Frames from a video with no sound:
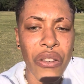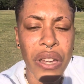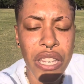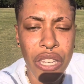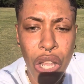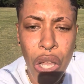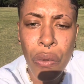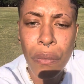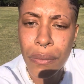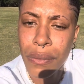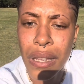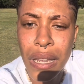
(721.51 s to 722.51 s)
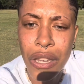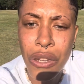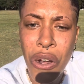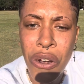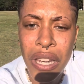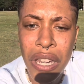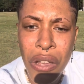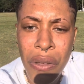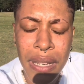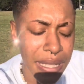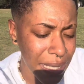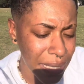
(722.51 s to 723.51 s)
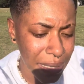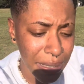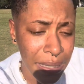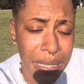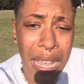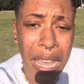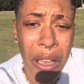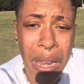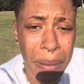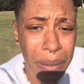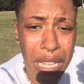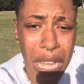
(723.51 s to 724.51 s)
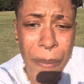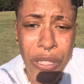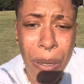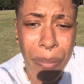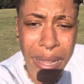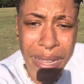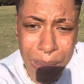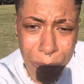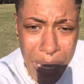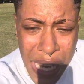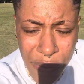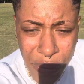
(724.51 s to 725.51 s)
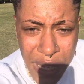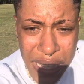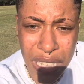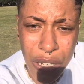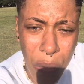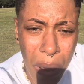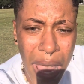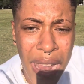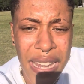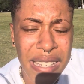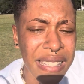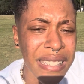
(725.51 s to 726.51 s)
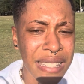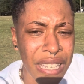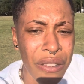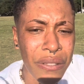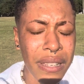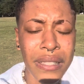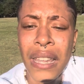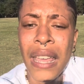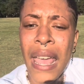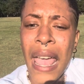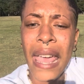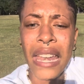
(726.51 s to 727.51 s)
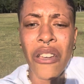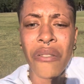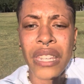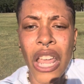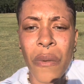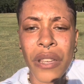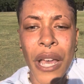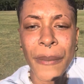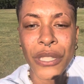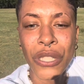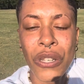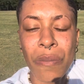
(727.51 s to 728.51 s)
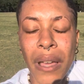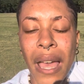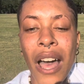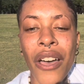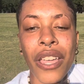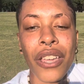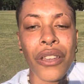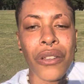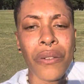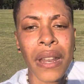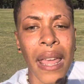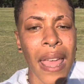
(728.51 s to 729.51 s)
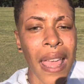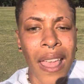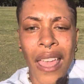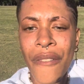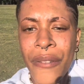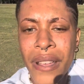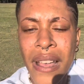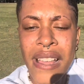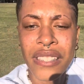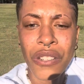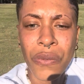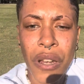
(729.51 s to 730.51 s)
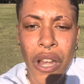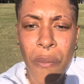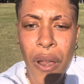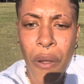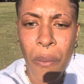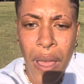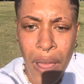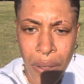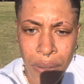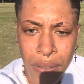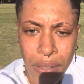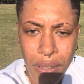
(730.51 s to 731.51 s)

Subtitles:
you need to know, you already know it. Just sit down and come to a place of peacefulness and quietness and stillness, and everything will come to you. But how can you do that if you're constantly running around wild?